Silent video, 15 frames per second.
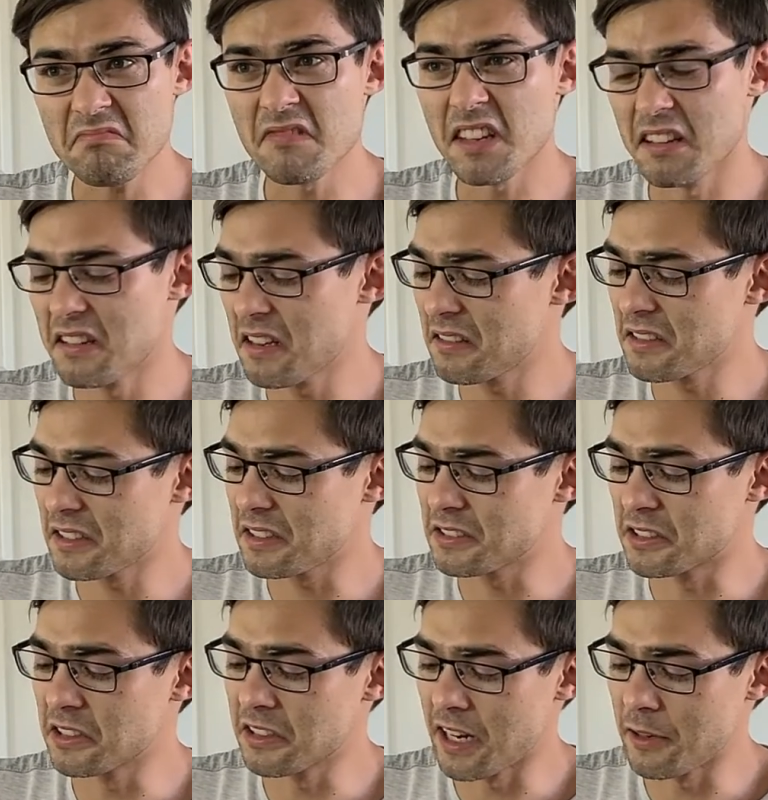It's
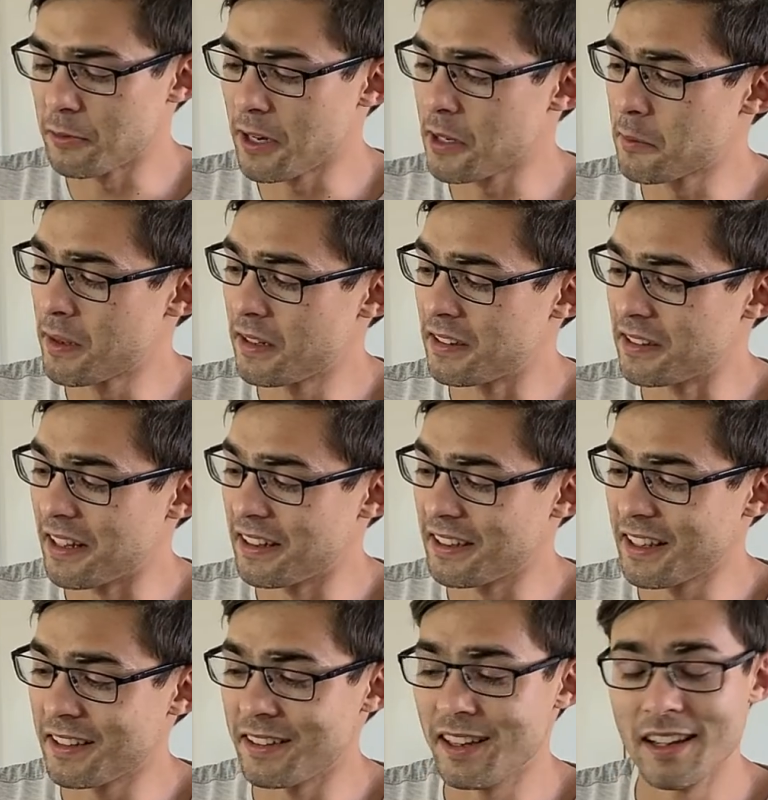good. I'd recommend it. And
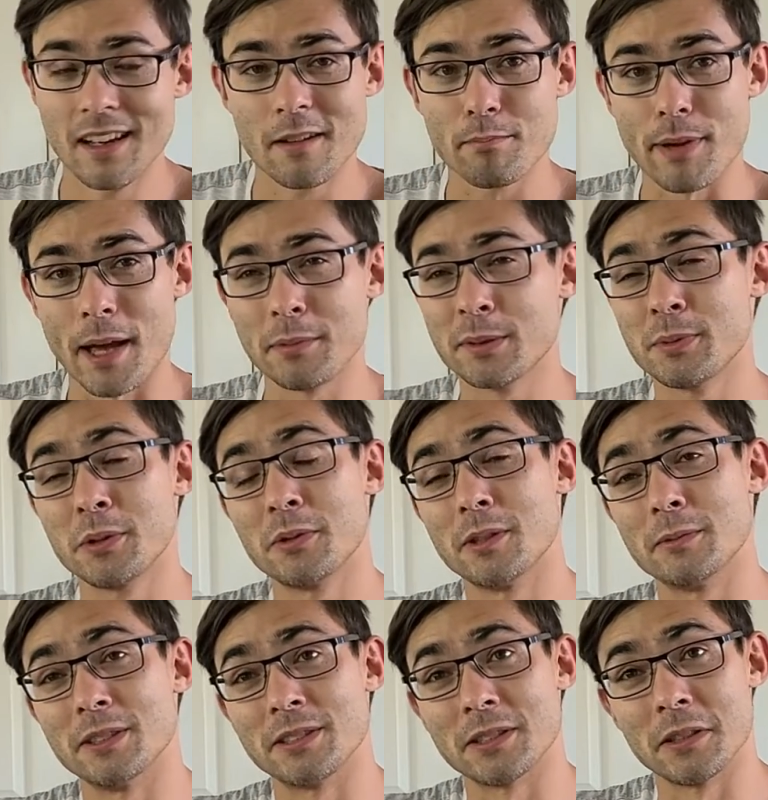again, Pabst Blue
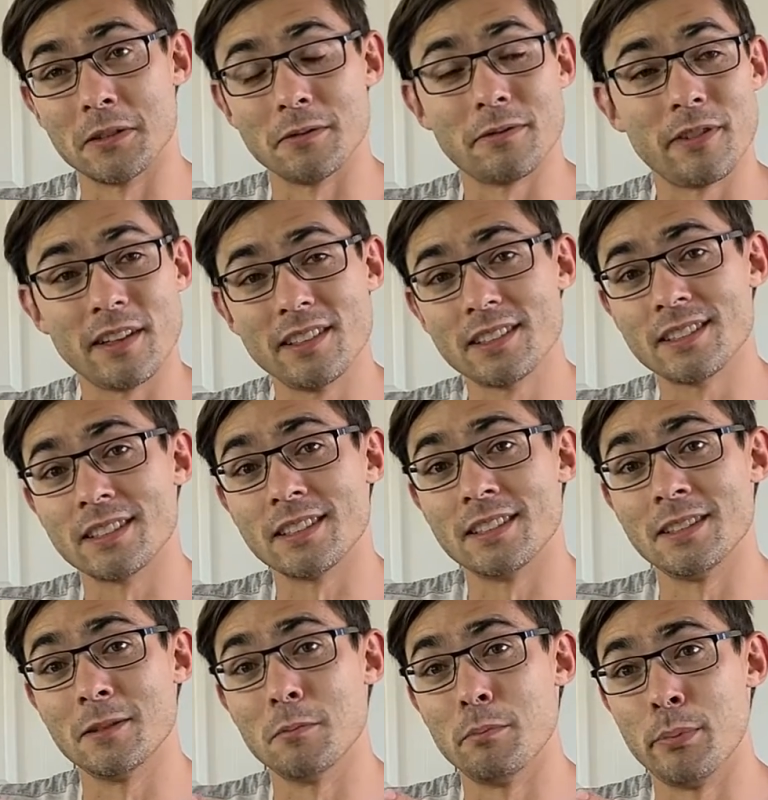Ribbon. So fun to
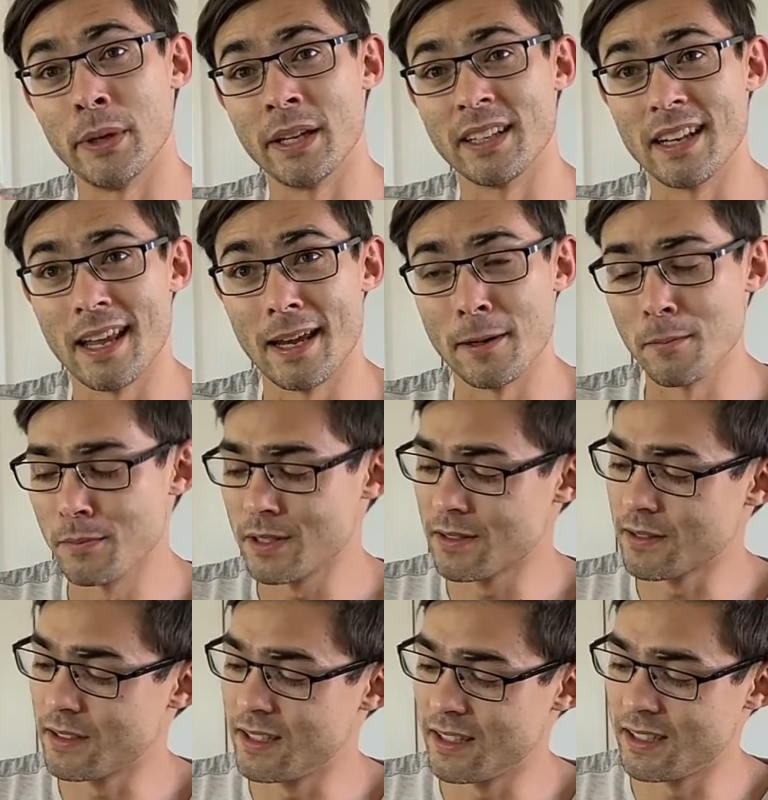see big names
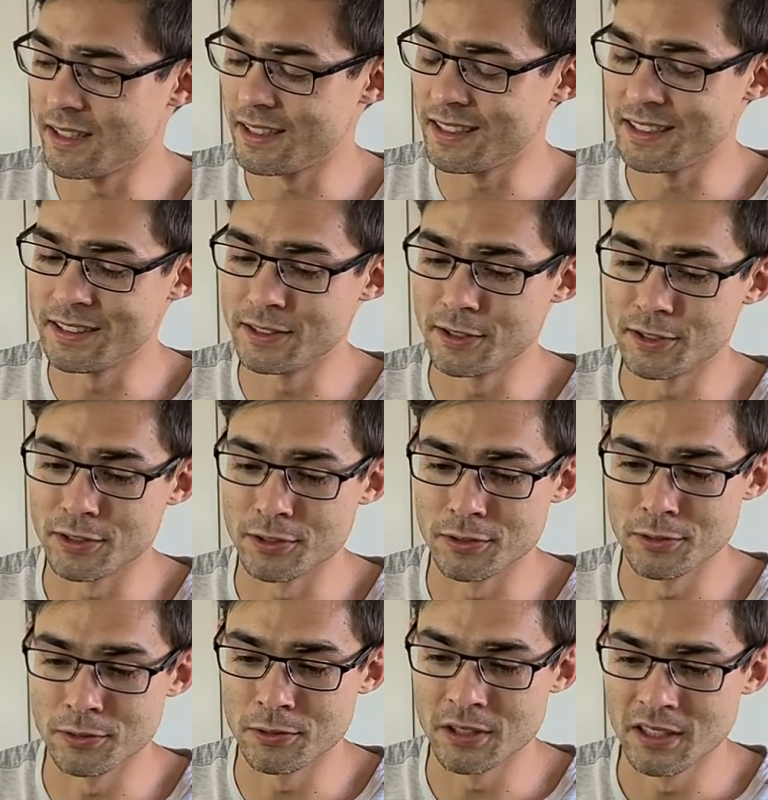getting
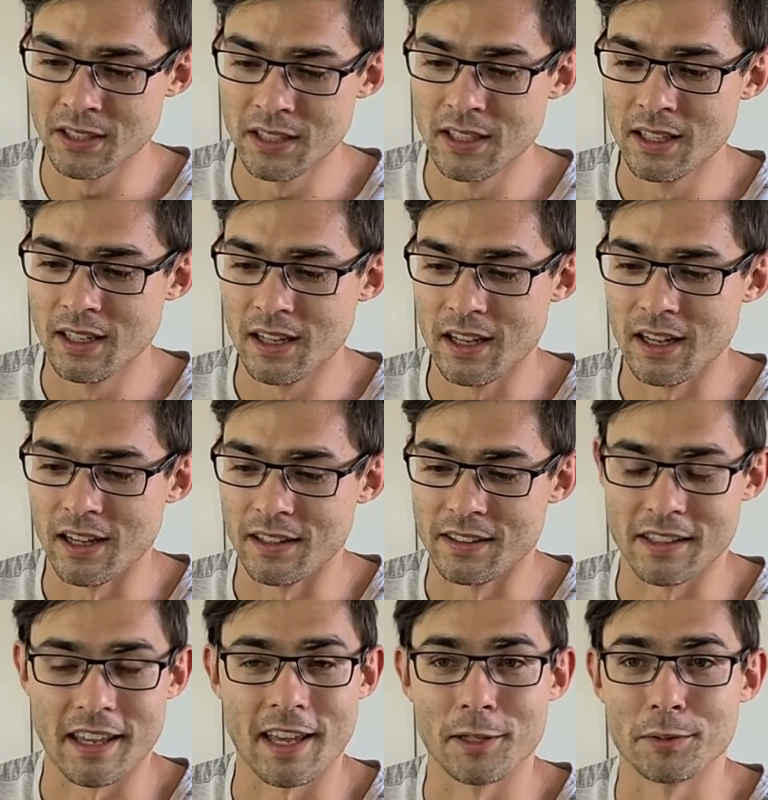into the
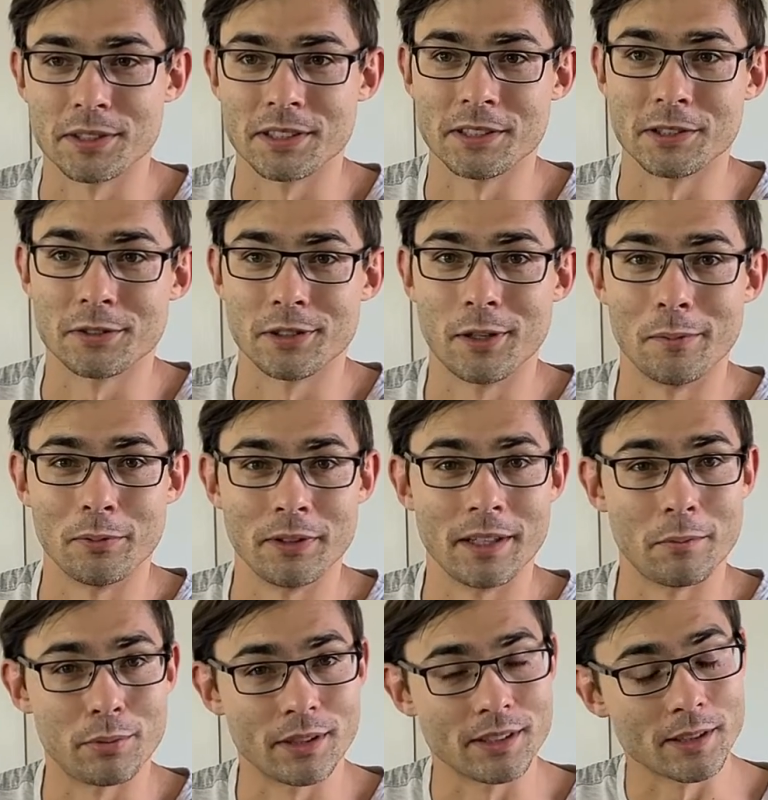cannabis industry. Hopefully
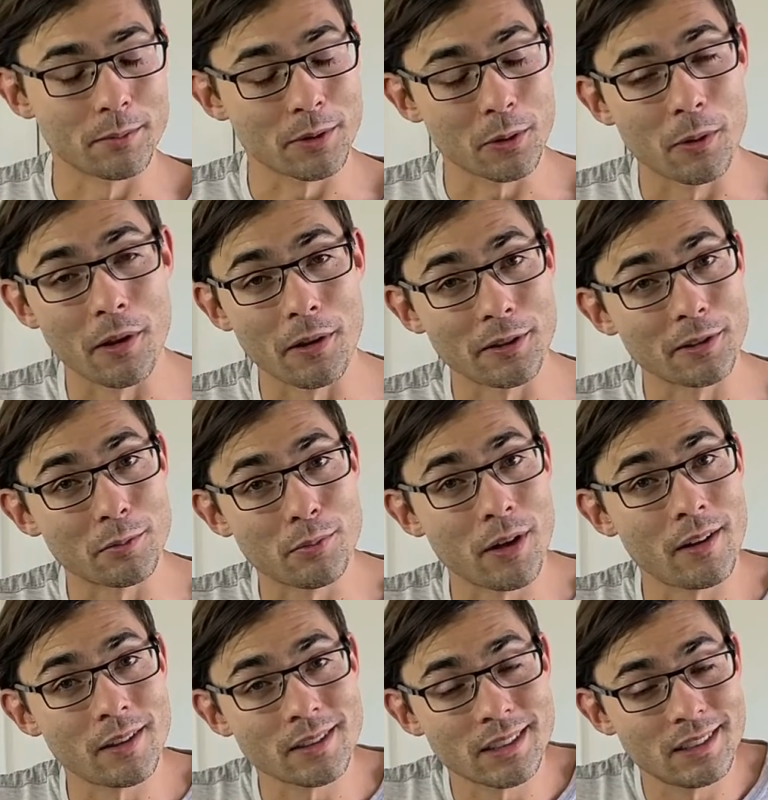that brings up the quality of
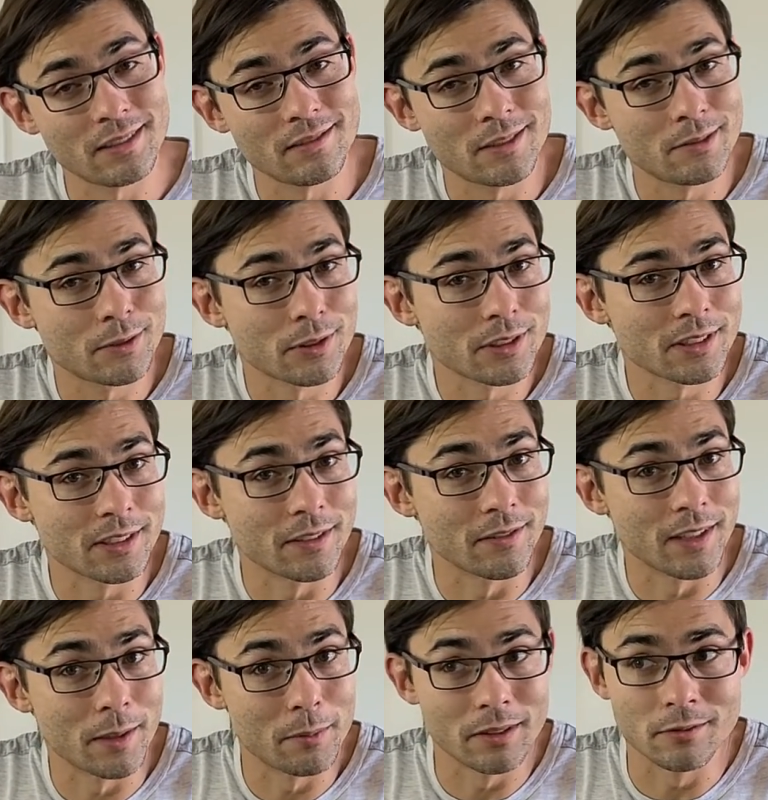products and diversity of
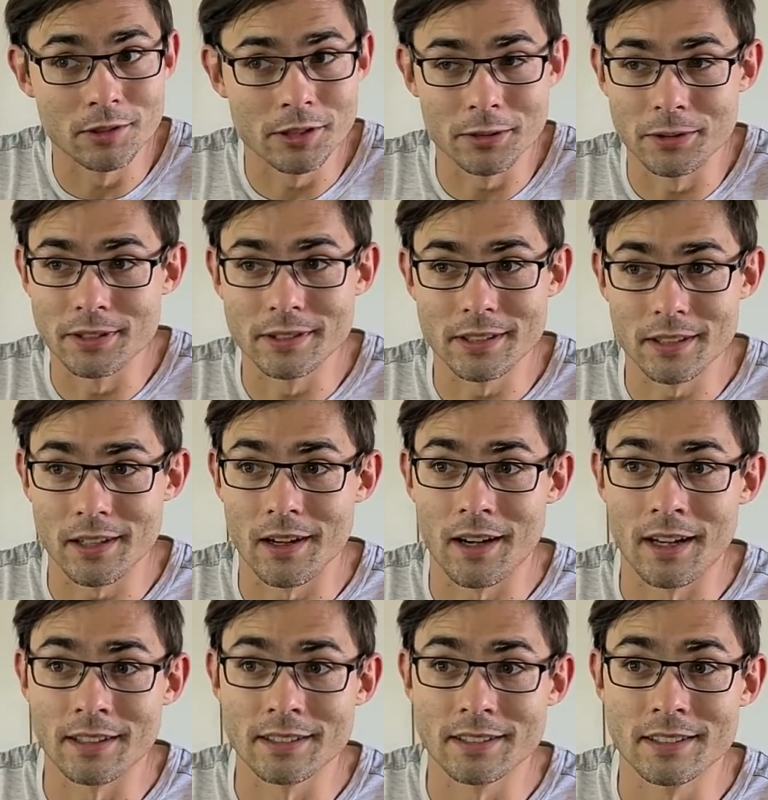them and reduces the
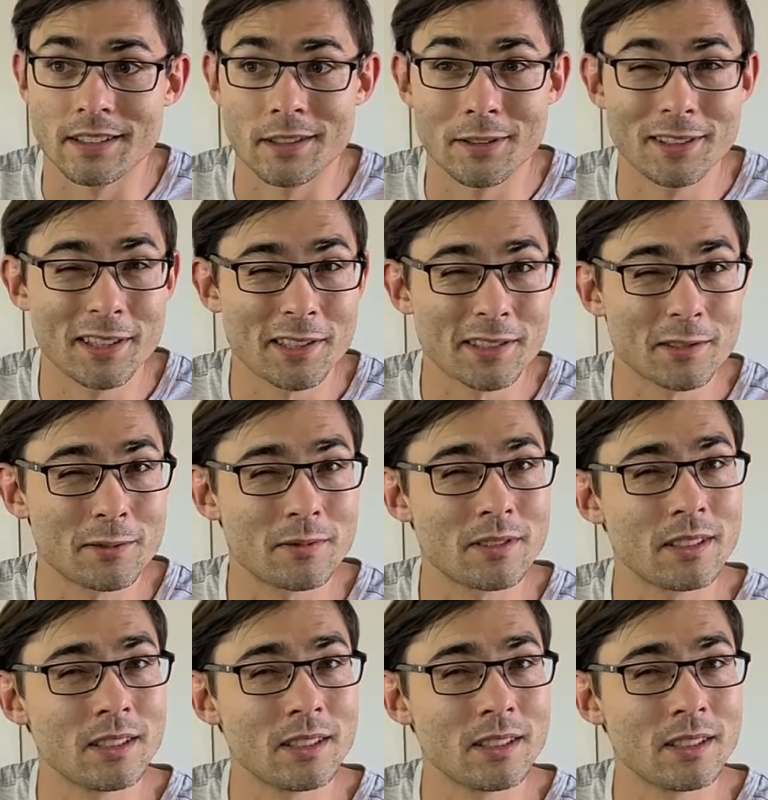cost. The only other